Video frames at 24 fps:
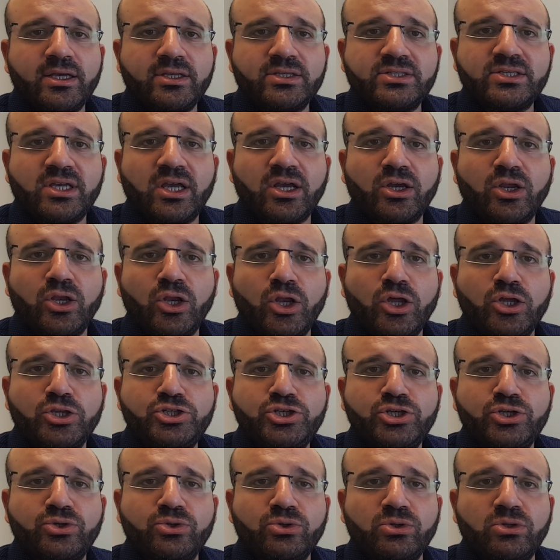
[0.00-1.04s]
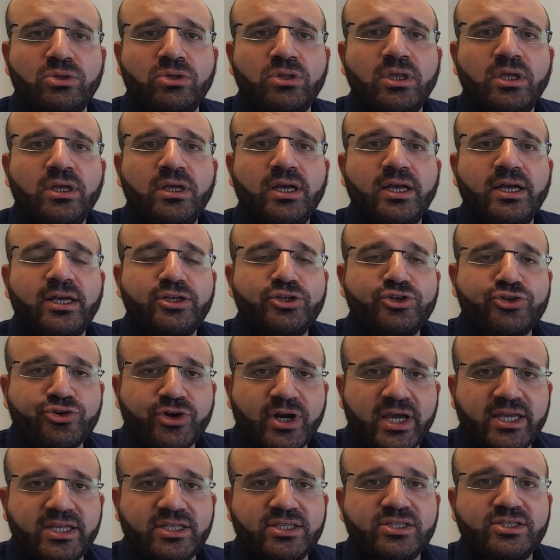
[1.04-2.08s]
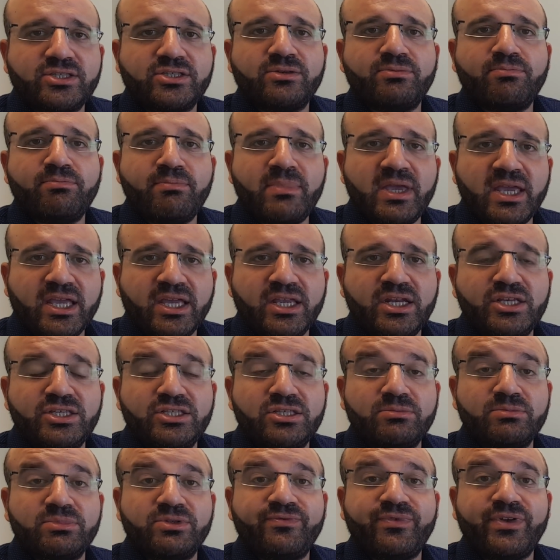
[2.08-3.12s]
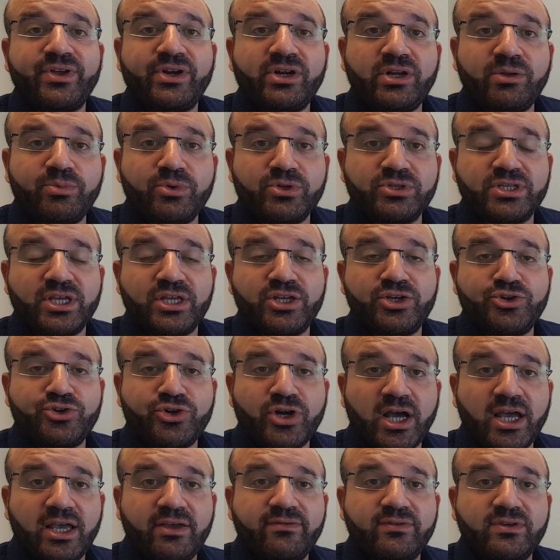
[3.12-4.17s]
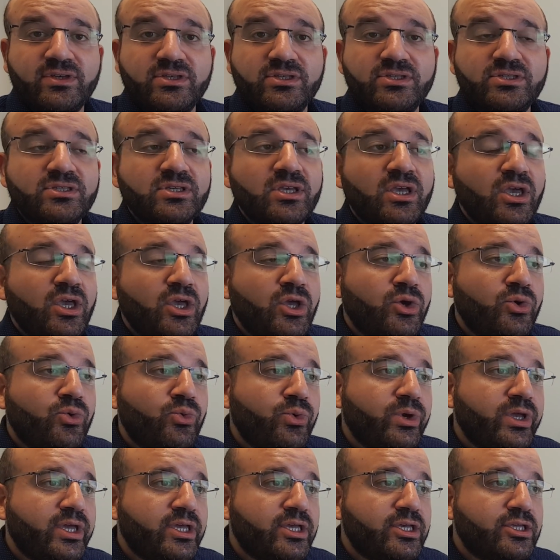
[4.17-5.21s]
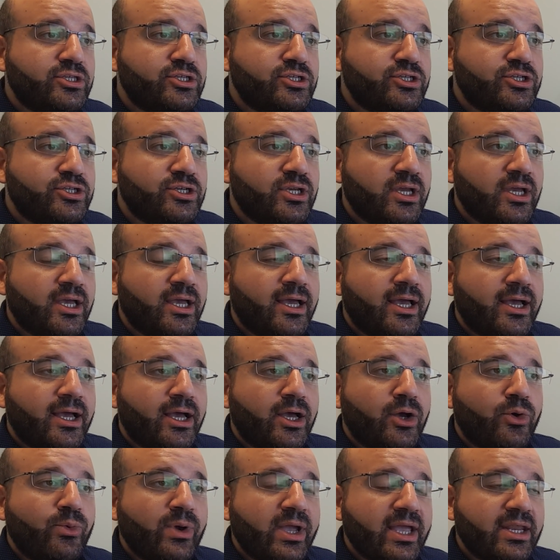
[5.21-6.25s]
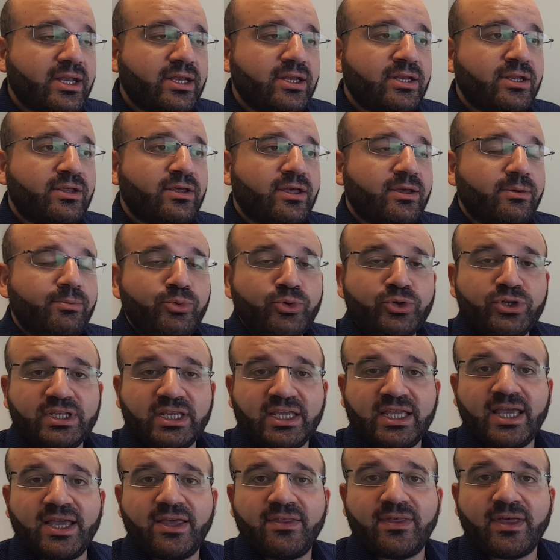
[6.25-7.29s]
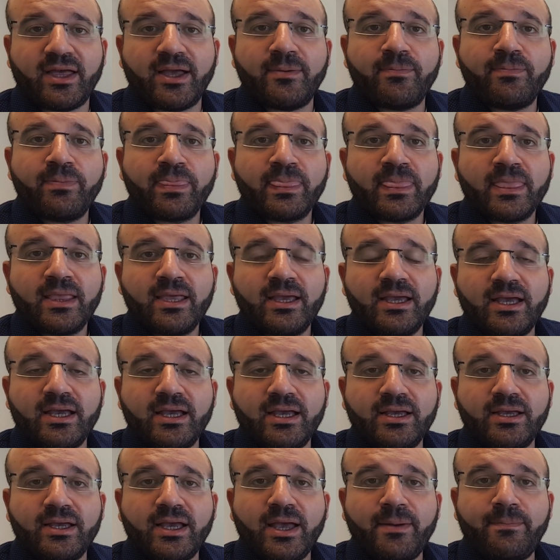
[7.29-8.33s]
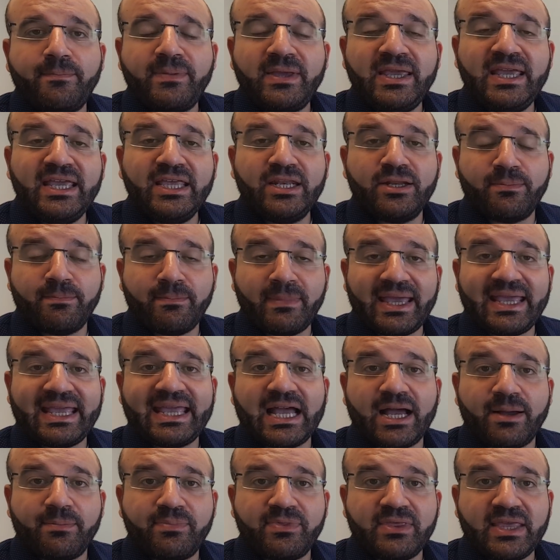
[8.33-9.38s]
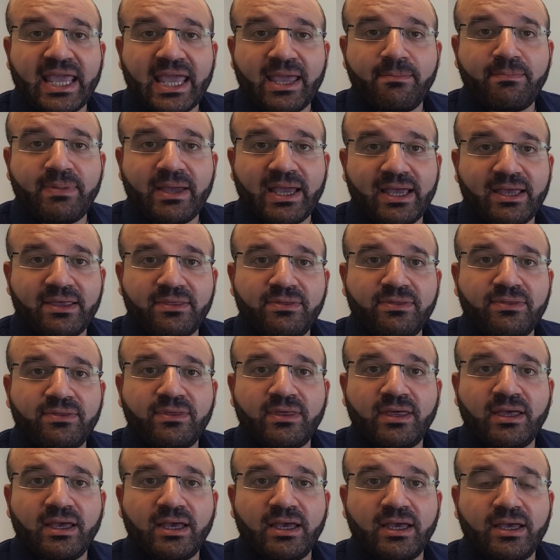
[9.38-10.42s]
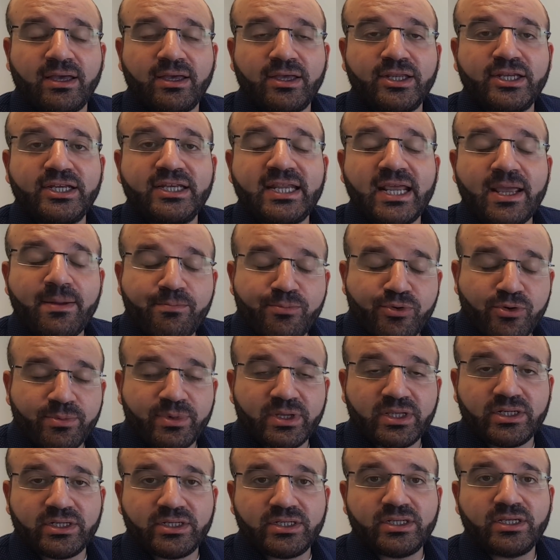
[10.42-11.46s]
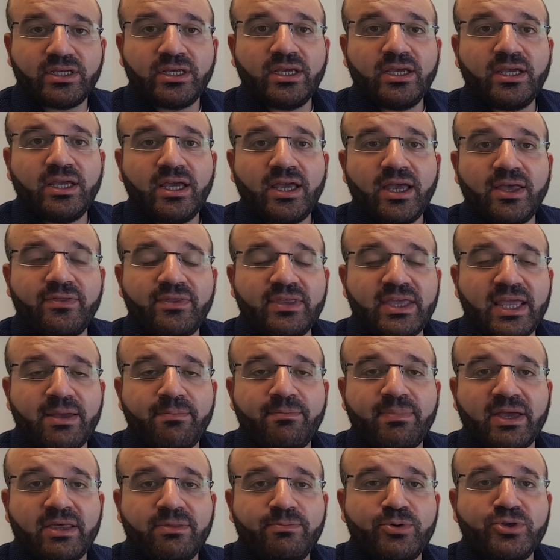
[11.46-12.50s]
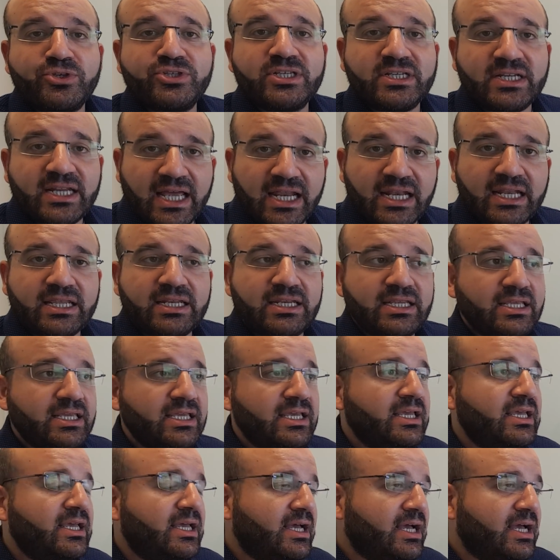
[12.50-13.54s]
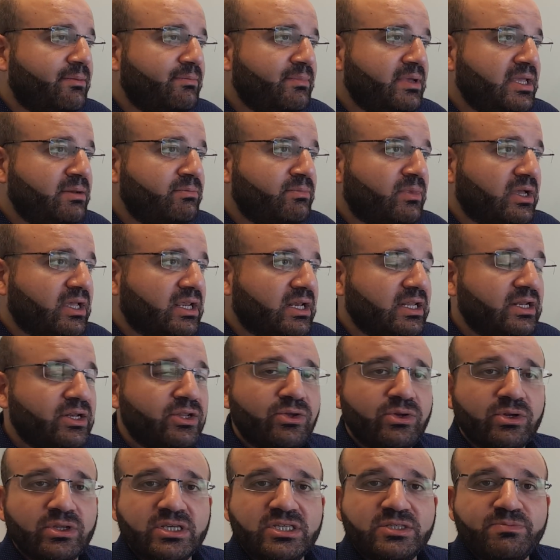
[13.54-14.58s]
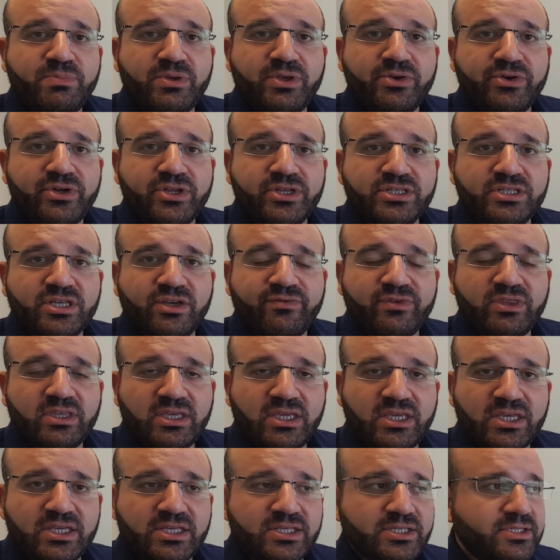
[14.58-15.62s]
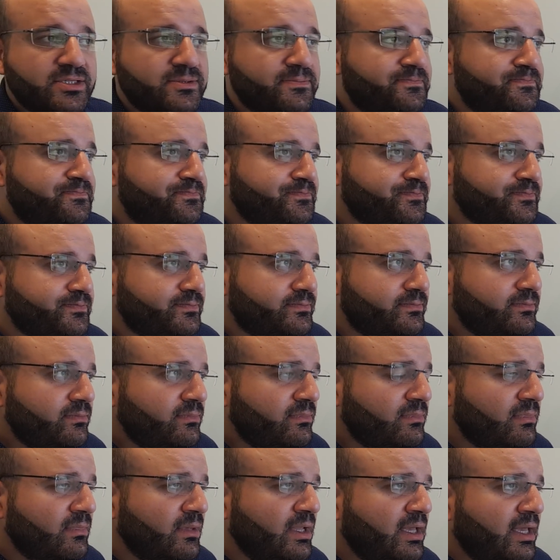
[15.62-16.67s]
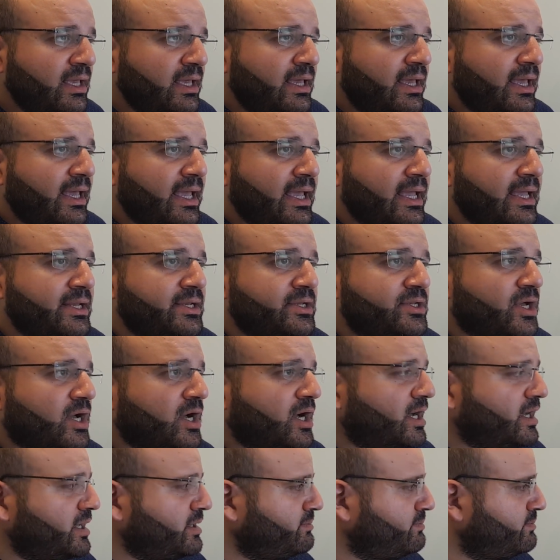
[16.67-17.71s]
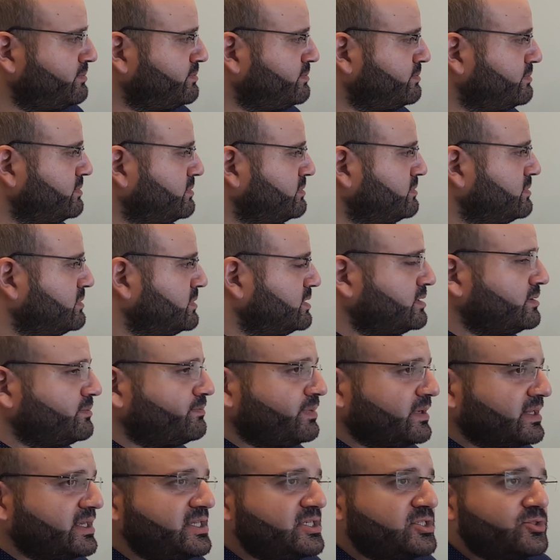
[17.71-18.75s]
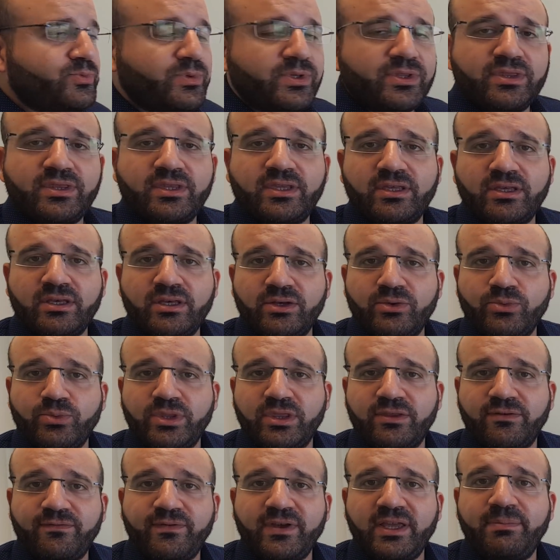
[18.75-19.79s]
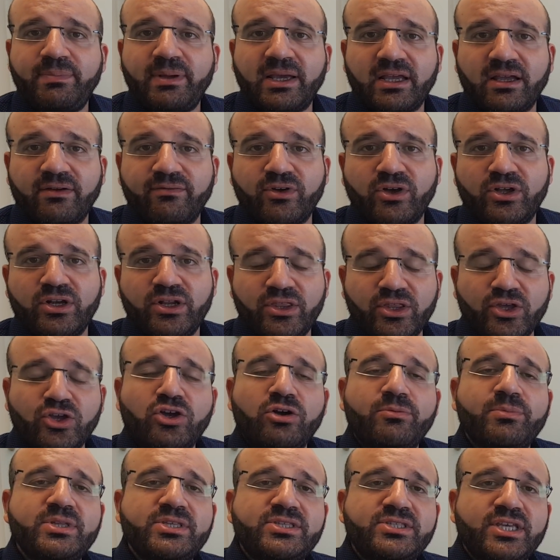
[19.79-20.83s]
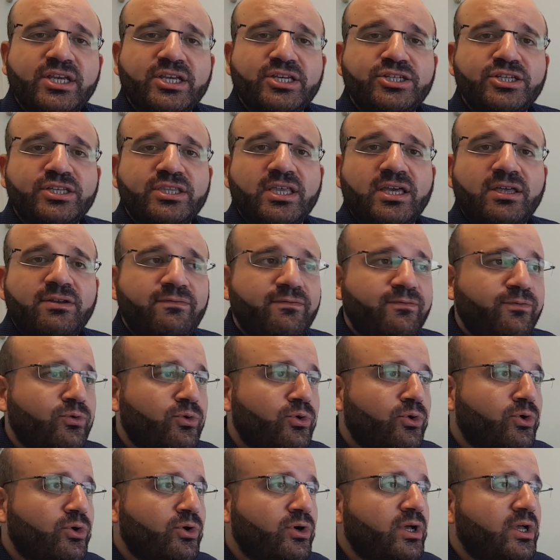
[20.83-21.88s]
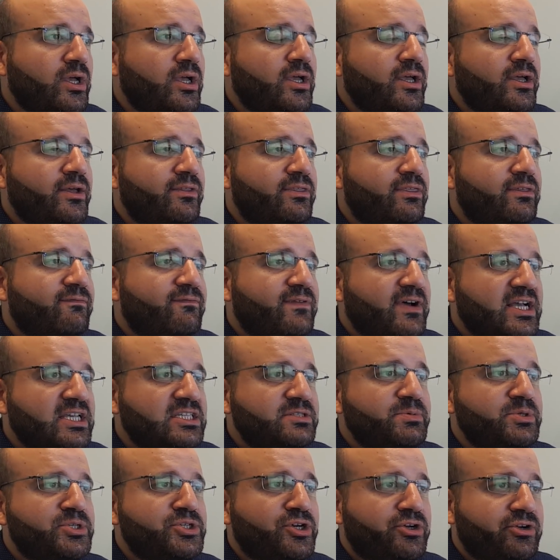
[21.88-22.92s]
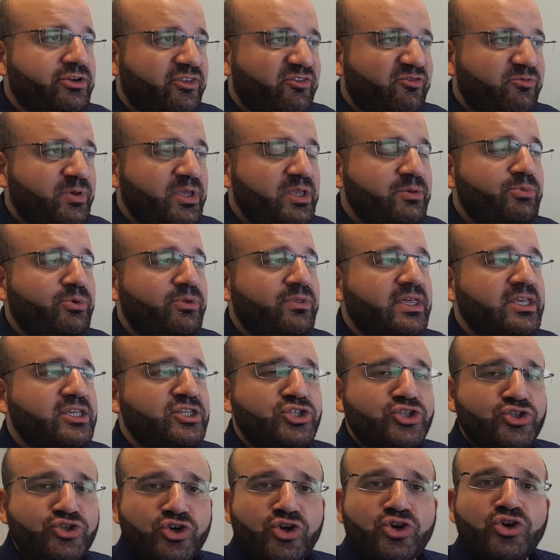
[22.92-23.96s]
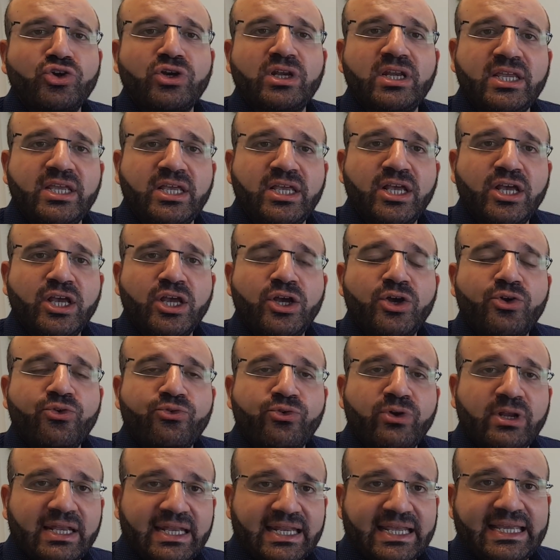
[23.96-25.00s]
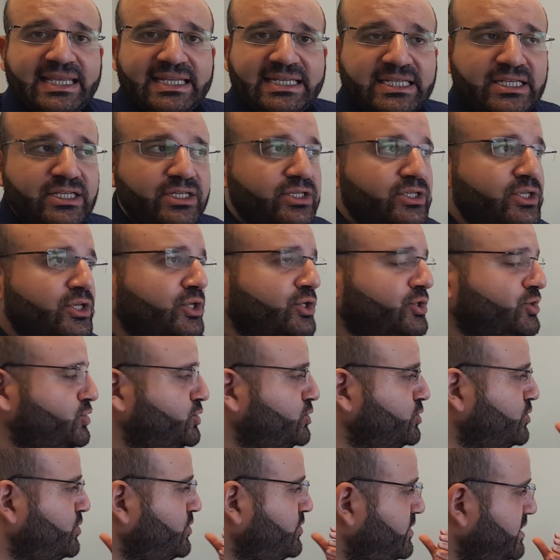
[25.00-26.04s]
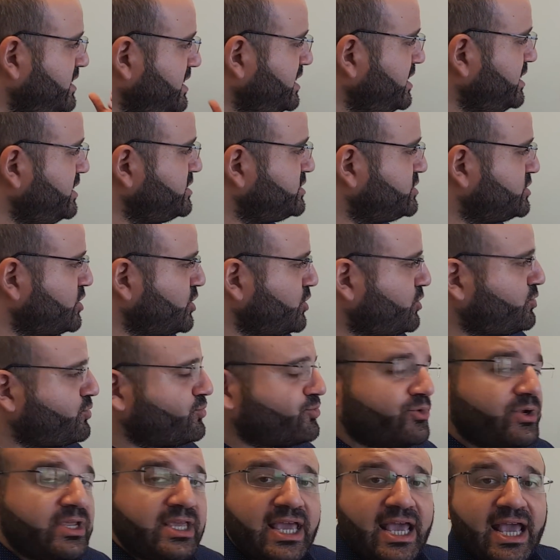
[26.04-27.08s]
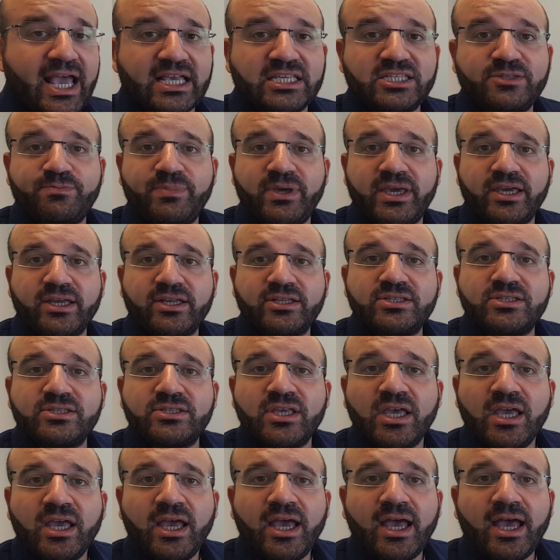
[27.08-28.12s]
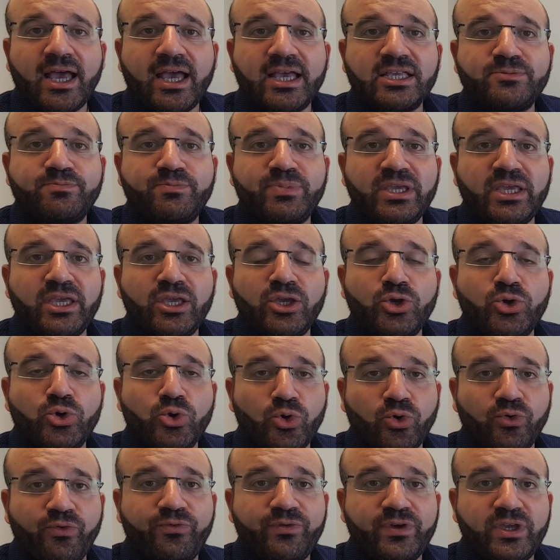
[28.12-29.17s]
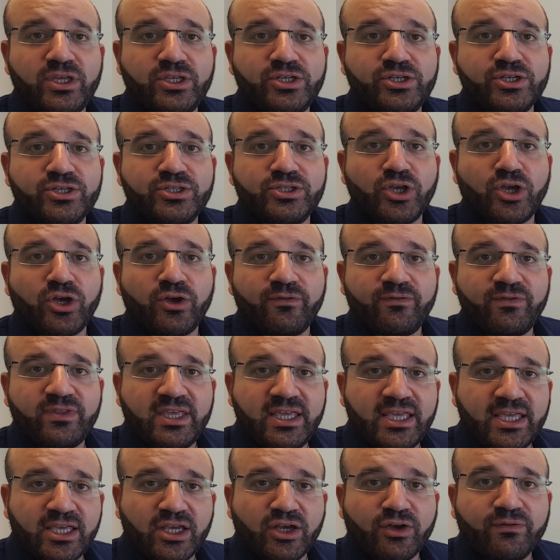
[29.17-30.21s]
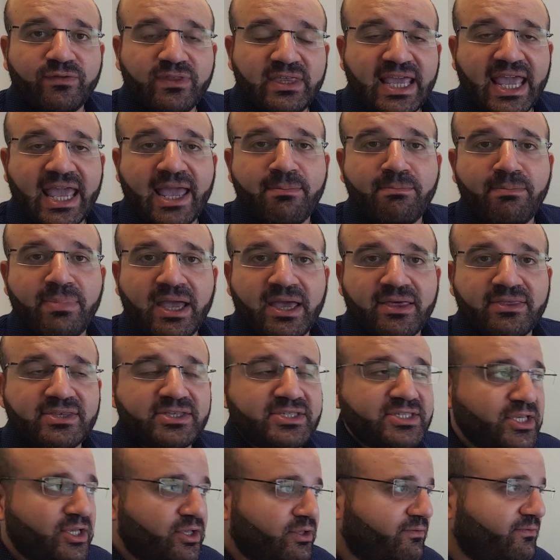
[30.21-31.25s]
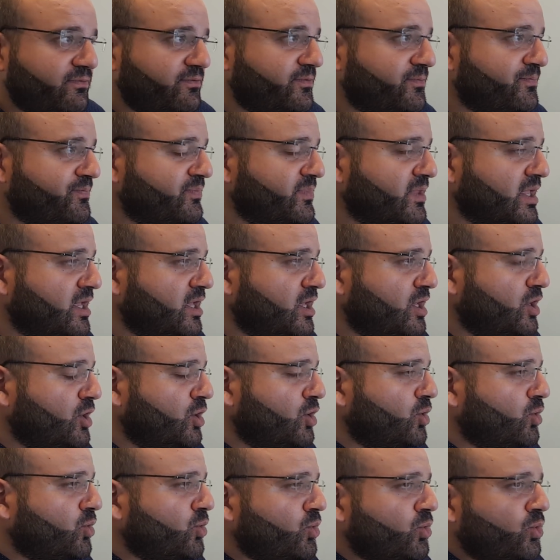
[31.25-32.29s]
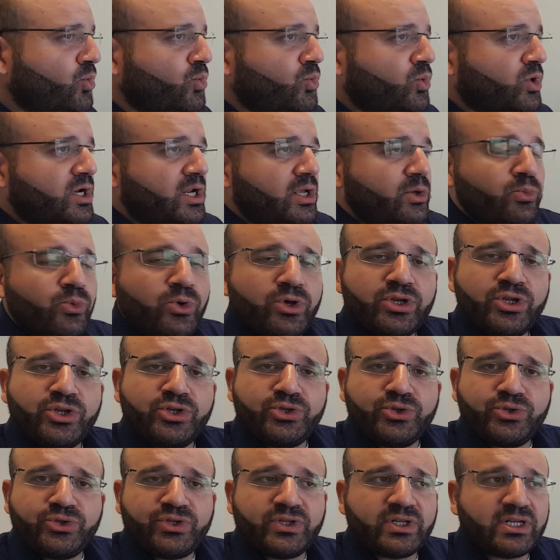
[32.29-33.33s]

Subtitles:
psychological traits, mechanisms, variables, and drivers which, when put together, appear to make up the empath temperament and the empath personality in my clinical experience over the years. And I'm pleased with the feedback I've got in the comments section that for the vast majority of people, they strongly related to these three aspects as being core features of the empath self. What I want to do